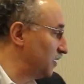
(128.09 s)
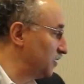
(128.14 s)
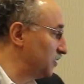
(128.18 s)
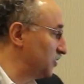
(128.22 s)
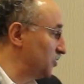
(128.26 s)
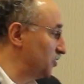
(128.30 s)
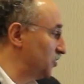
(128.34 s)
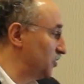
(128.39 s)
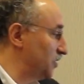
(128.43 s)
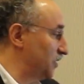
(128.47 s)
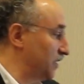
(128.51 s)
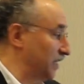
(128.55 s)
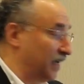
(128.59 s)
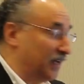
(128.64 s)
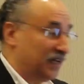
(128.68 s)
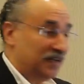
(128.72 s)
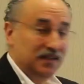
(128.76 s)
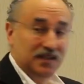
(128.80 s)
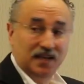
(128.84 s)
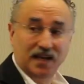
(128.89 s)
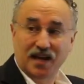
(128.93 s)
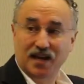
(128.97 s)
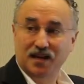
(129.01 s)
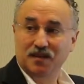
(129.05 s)

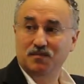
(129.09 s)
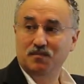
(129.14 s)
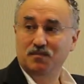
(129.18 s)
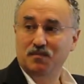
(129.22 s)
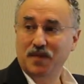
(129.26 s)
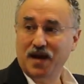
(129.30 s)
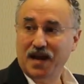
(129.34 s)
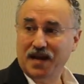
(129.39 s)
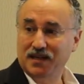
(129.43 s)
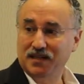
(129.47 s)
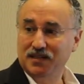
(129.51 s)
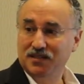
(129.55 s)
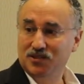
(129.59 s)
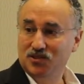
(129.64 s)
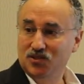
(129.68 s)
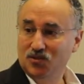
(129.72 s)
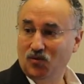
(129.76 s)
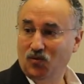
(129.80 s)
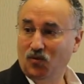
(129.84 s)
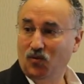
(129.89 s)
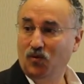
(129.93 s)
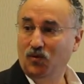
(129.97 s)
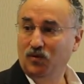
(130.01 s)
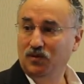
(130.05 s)
understand and manage
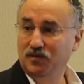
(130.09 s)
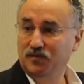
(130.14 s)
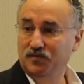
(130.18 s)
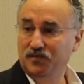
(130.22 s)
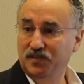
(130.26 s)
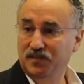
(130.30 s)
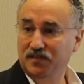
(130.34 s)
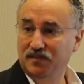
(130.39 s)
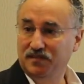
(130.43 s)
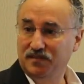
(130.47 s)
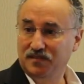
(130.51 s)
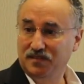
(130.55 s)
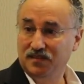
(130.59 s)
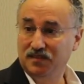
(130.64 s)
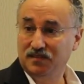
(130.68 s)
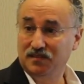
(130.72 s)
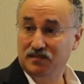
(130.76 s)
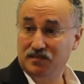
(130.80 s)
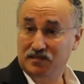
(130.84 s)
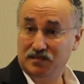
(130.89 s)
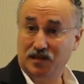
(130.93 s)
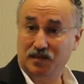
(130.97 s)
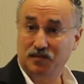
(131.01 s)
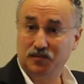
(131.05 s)
all of these
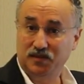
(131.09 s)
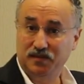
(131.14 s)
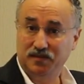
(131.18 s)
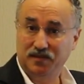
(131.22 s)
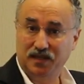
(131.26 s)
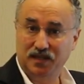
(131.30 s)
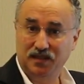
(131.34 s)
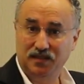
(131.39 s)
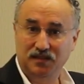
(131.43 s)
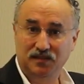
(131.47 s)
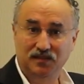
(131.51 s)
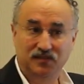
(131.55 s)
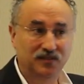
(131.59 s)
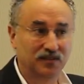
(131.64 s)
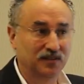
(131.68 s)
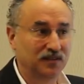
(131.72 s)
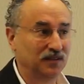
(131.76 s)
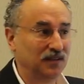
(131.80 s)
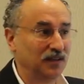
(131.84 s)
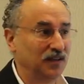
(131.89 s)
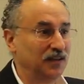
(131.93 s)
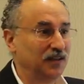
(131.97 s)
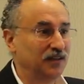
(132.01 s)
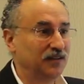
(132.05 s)
things simultaneously
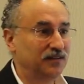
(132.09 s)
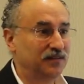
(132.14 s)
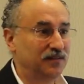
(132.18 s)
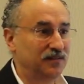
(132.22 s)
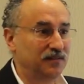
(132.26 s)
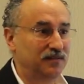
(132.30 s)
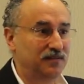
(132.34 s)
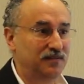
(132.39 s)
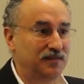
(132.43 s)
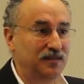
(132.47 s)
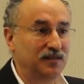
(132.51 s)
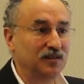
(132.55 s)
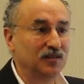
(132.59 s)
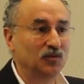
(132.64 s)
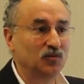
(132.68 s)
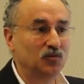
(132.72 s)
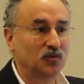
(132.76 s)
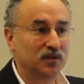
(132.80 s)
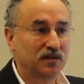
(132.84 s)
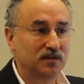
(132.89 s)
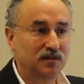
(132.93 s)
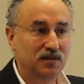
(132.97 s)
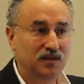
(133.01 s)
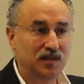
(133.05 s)
to deal
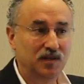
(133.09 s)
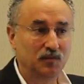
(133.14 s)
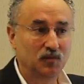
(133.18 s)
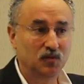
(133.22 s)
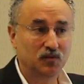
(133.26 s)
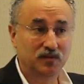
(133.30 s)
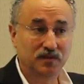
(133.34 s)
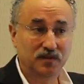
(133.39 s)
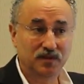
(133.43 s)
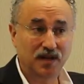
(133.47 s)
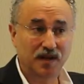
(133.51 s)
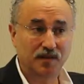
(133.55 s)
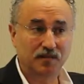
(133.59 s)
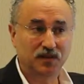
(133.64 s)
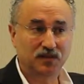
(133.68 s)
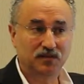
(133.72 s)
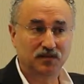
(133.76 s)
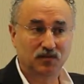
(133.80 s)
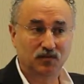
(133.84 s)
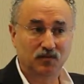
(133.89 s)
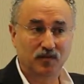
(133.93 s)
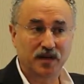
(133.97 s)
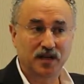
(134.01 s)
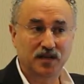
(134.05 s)
with the hemodynamic
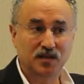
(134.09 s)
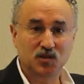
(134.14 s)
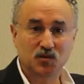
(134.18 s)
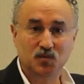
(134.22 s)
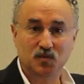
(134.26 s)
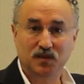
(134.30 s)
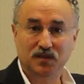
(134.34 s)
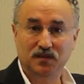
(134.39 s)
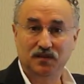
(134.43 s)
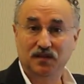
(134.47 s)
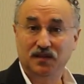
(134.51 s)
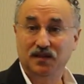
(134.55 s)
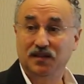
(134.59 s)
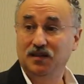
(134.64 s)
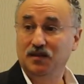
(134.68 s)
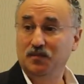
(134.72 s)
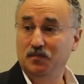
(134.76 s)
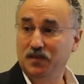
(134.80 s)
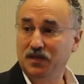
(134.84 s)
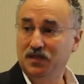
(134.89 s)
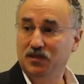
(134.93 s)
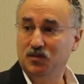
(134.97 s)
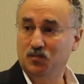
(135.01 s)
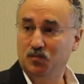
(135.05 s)
derangement in a
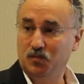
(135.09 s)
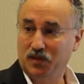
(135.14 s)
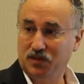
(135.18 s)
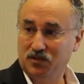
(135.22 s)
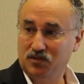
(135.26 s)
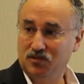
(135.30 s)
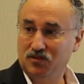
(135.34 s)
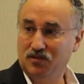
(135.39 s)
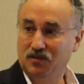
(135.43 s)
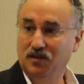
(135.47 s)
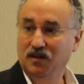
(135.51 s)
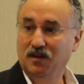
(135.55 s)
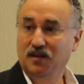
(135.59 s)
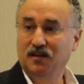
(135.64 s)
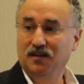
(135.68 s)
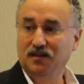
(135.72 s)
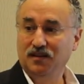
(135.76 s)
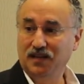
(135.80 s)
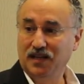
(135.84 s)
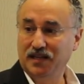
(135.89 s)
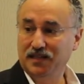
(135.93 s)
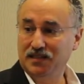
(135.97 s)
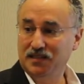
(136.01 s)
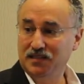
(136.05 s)
mixed picture
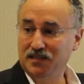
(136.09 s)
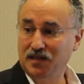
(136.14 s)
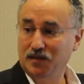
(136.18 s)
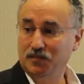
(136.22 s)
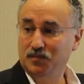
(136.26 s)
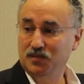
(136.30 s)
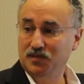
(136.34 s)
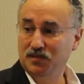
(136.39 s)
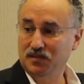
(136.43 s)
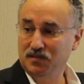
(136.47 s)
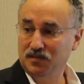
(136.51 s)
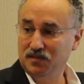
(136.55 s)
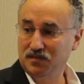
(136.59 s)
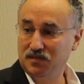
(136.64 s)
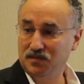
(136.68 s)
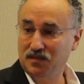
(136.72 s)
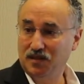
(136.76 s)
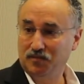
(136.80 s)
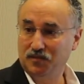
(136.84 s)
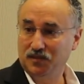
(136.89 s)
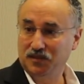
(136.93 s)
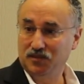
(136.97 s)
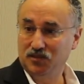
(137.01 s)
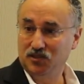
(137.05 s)
like sepsis and
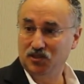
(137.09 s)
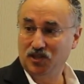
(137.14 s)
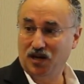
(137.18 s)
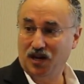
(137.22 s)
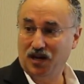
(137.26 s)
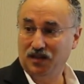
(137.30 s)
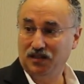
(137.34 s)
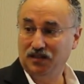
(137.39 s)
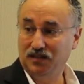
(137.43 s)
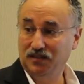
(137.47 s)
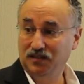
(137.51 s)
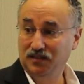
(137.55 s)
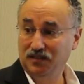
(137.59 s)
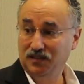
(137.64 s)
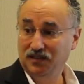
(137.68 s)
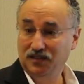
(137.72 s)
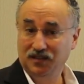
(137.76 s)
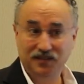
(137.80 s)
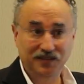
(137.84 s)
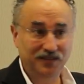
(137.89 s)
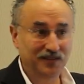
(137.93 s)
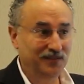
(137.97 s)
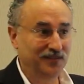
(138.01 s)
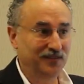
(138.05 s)
septic shock.
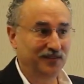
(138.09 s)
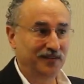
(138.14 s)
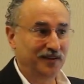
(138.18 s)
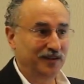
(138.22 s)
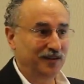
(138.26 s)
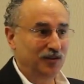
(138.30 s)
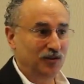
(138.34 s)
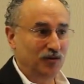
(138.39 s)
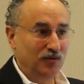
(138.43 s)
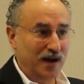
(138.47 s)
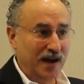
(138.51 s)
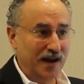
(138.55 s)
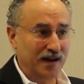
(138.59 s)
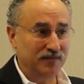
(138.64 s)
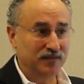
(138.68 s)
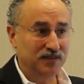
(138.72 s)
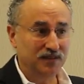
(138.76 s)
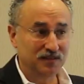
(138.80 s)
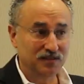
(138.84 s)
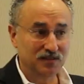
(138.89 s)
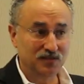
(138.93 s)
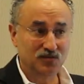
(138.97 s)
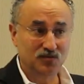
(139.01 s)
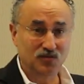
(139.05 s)
This is like
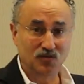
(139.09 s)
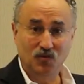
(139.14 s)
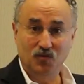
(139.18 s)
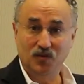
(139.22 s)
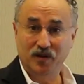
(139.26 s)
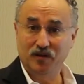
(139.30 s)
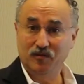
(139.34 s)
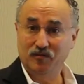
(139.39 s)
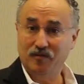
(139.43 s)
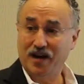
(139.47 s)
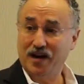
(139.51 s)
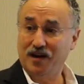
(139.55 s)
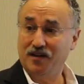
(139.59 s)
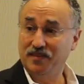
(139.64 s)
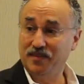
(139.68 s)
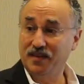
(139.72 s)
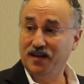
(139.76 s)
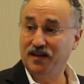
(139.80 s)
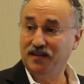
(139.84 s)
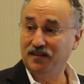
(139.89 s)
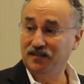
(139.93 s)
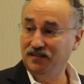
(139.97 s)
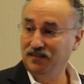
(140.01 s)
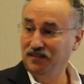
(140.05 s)
gravity, there's no way around
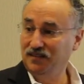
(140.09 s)
that.